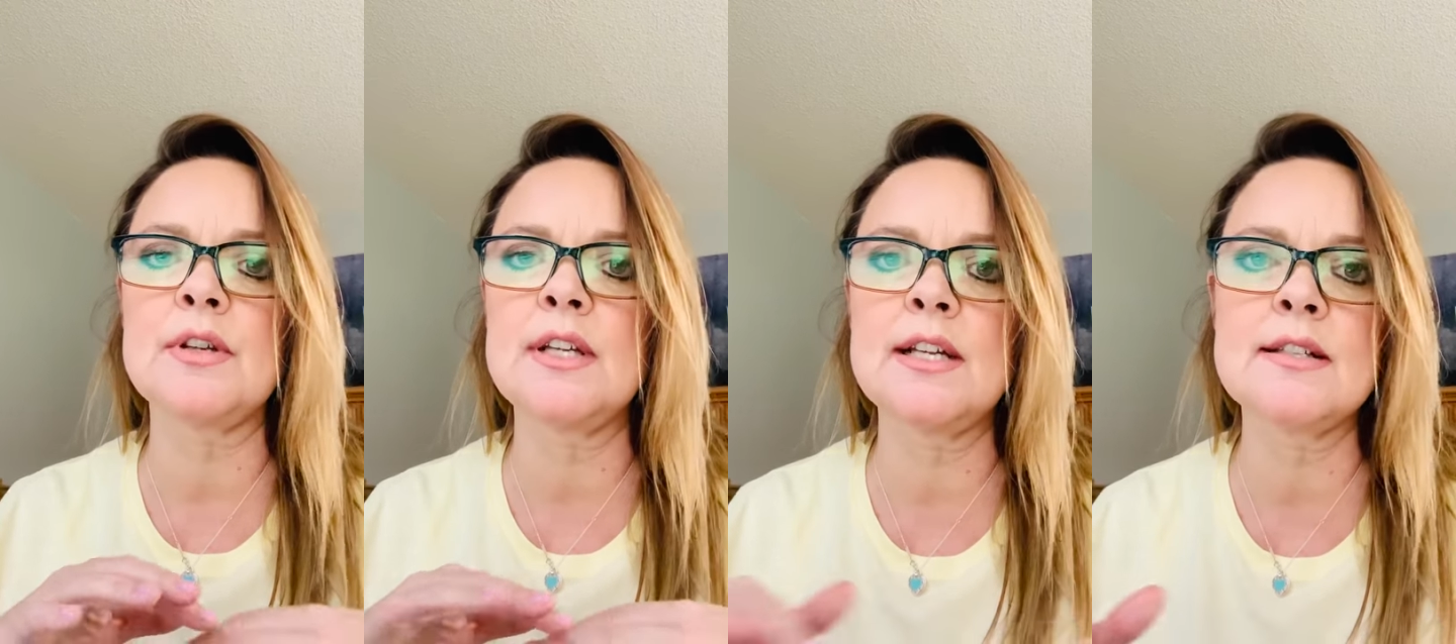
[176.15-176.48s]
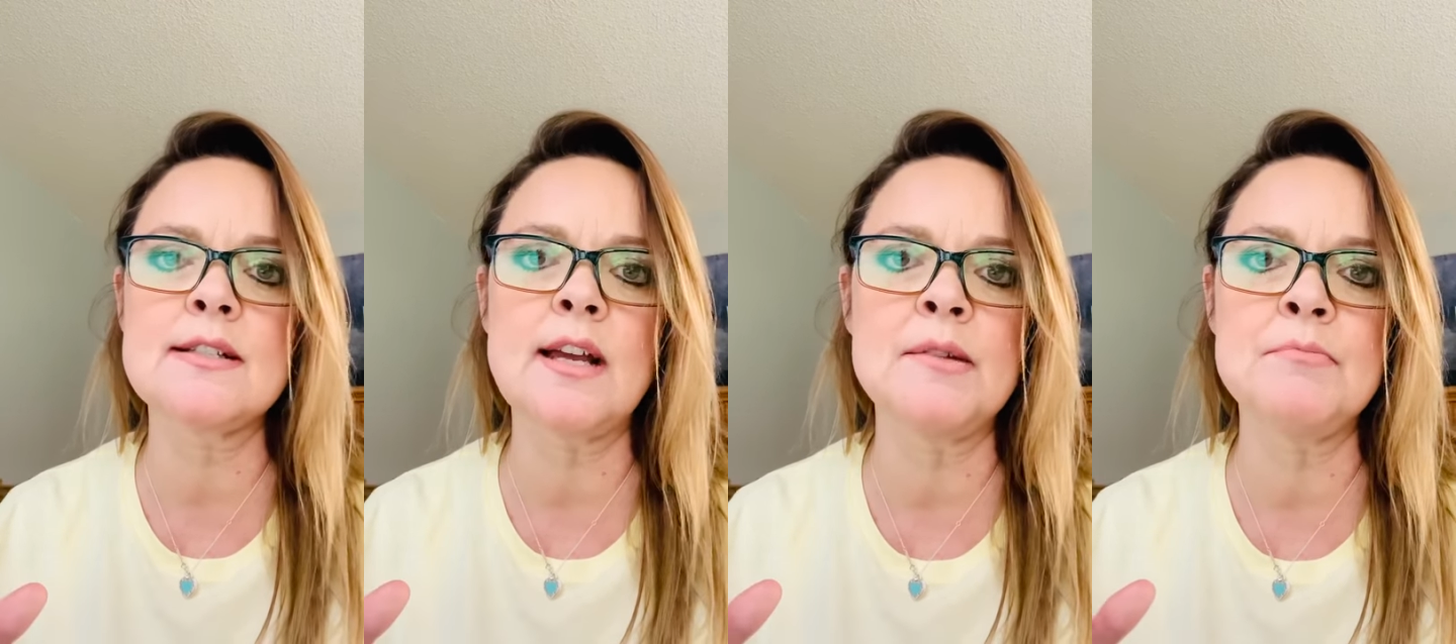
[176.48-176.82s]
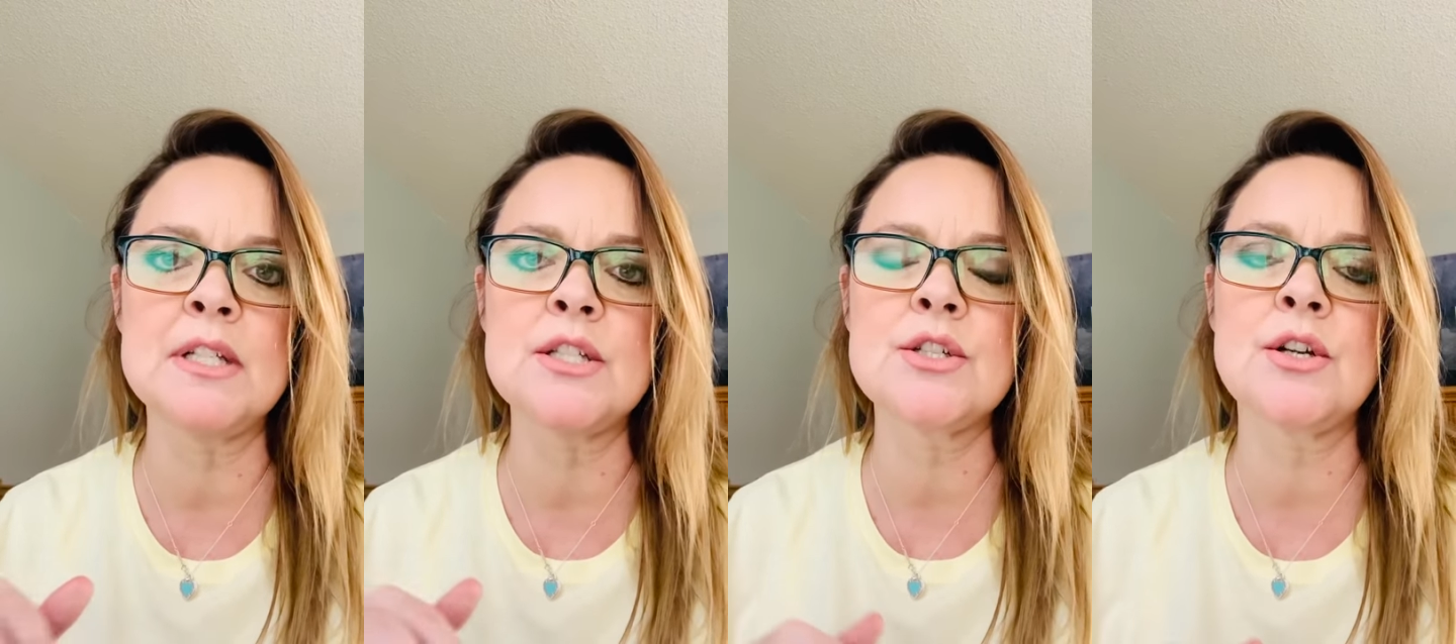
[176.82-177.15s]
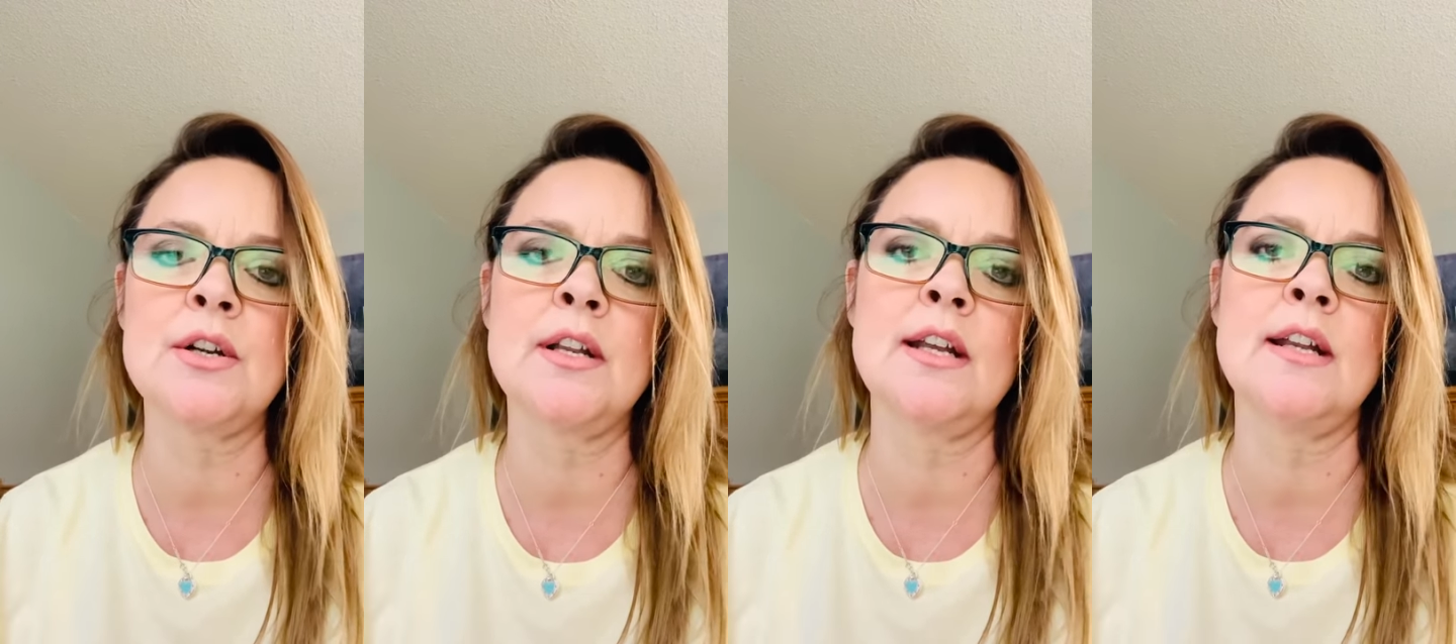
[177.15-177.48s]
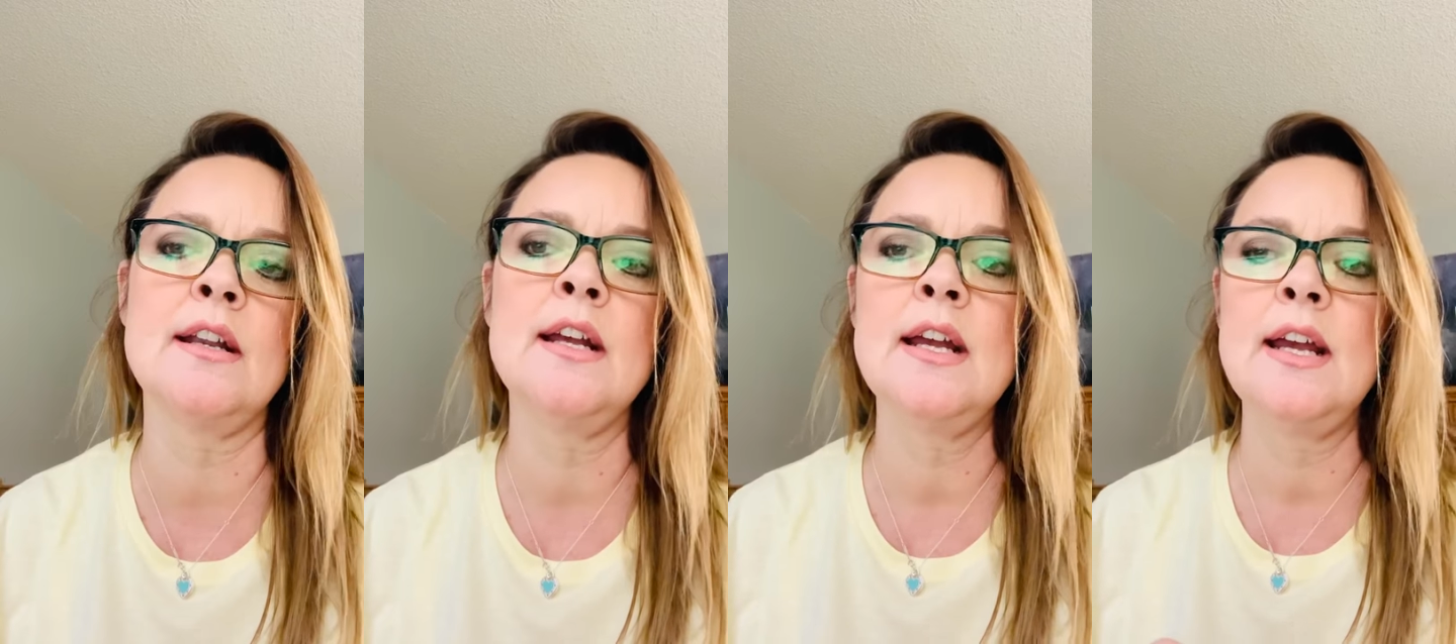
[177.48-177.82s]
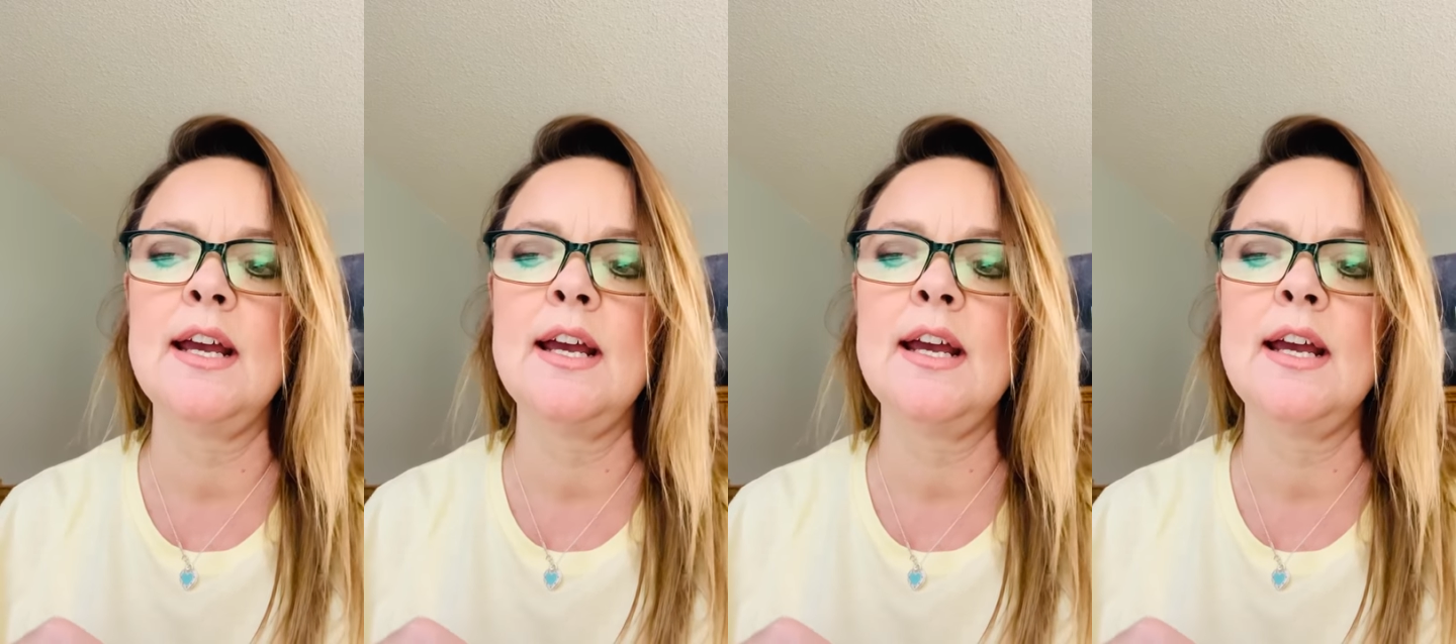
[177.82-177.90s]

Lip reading: or get assignments turned in.